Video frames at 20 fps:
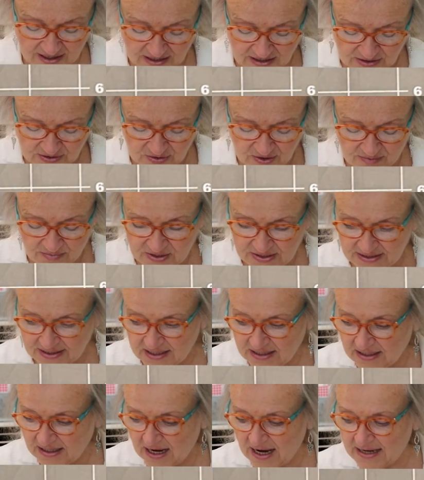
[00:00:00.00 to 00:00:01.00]
So I'm just
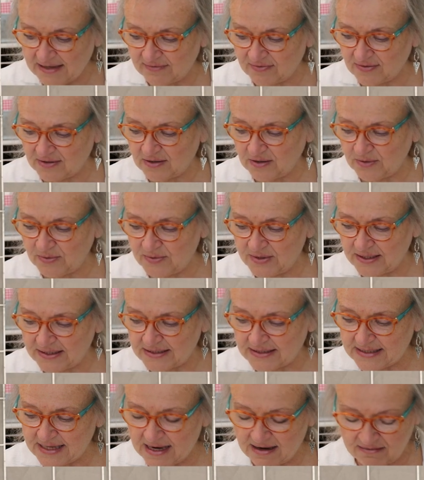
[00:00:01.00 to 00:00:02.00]
going to kind of glue
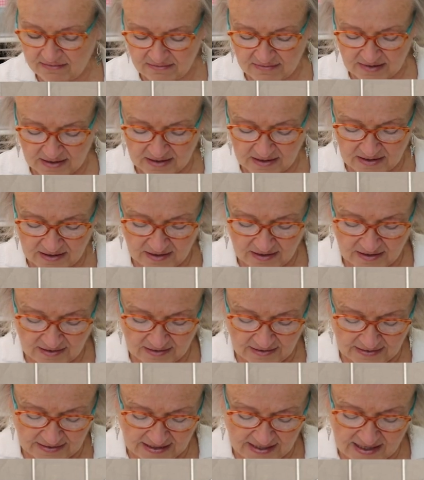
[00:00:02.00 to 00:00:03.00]
this down
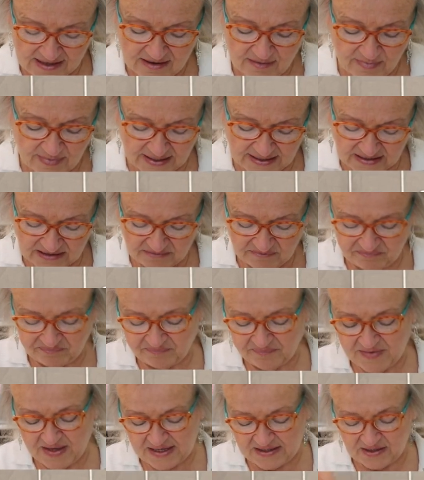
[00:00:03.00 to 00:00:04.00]
in the middle.
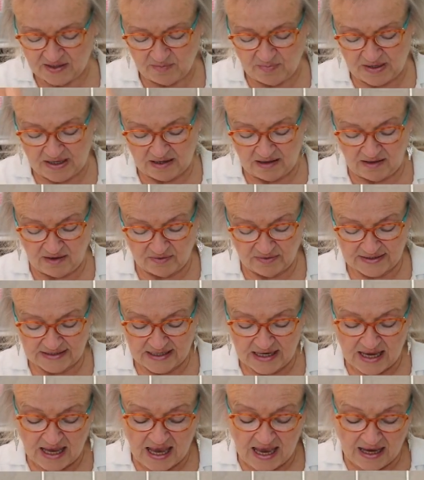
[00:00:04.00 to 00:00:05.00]
That should be close.
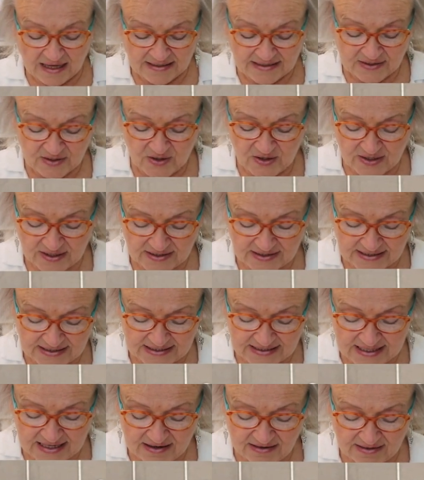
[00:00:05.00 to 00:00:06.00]
So you can
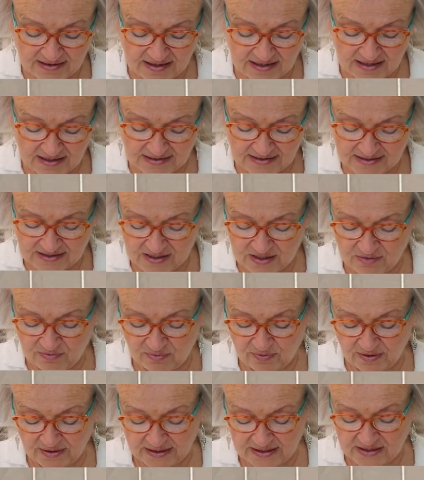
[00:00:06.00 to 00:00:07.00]
see this, you
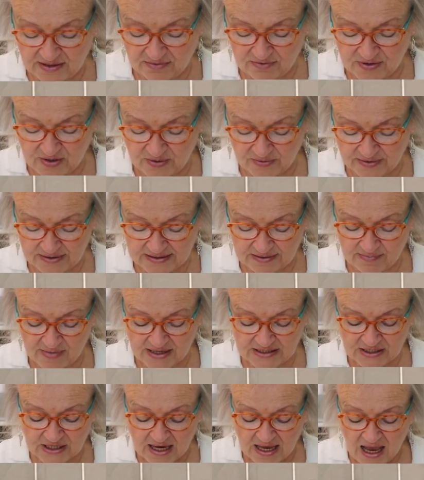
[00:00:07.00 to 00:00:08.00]
really don't notice
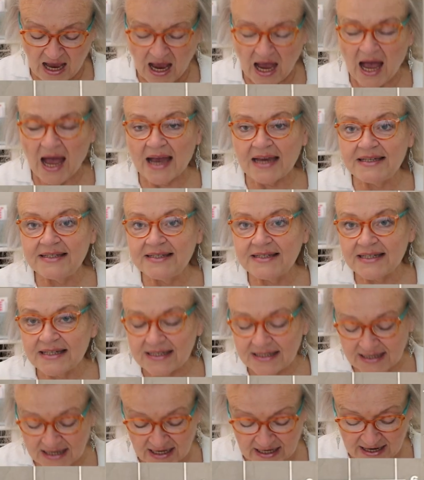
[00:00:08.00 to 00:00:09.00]
much. I
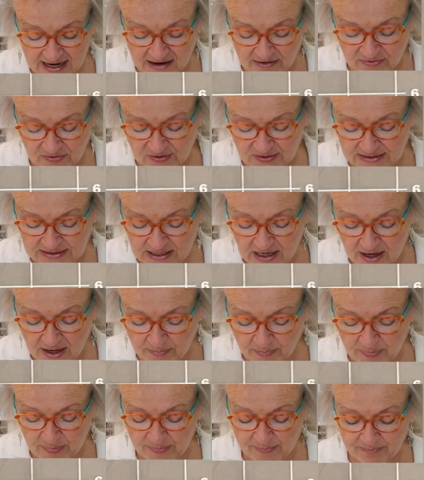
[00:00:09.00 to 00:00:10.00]
did cut out the
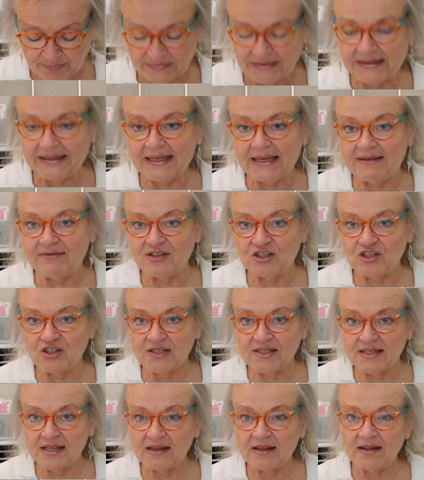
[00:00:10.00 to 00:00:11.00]
top leaves
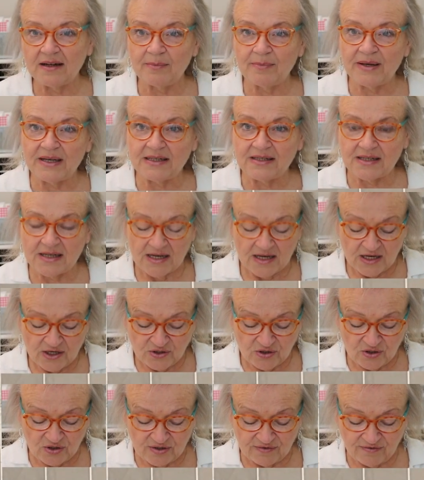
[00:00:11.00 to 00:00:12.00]
just a little bit
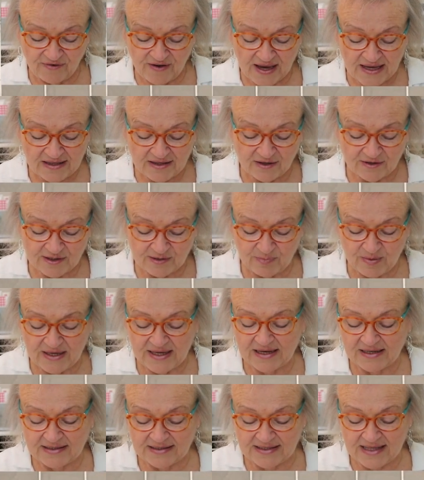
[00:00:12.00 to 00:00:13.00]
to define those
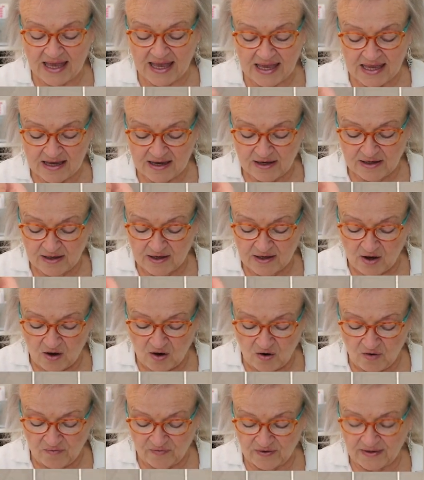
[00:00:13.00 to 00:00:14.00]
because they
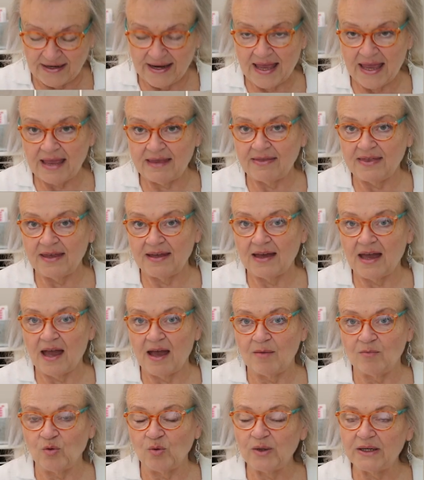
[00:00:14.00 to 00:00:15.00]
overlay the
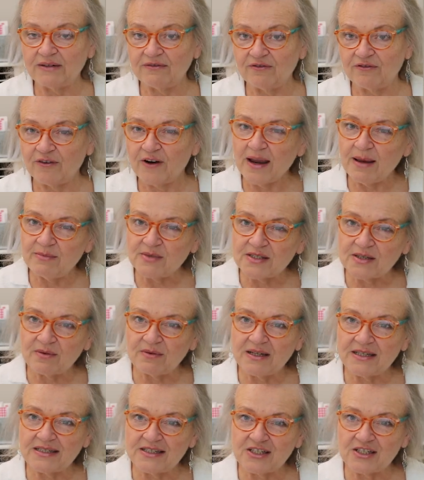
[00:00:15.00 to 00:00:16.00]
wooden frame, so
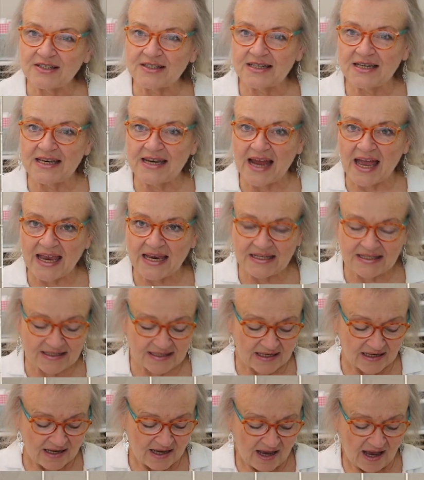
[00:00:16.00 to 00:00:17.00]
it's just a nice
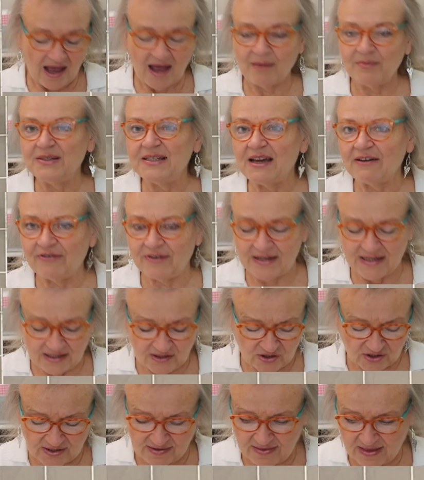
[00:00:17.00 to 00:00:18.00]

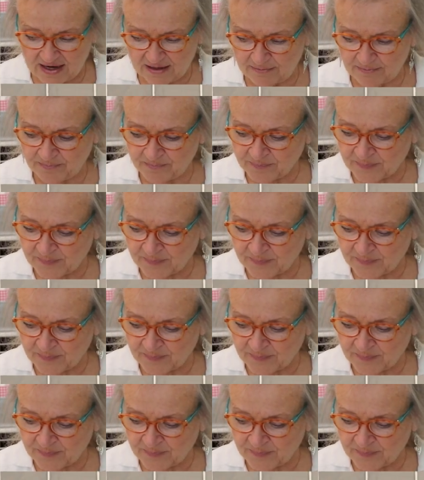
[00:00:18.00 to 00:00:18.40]
definition there.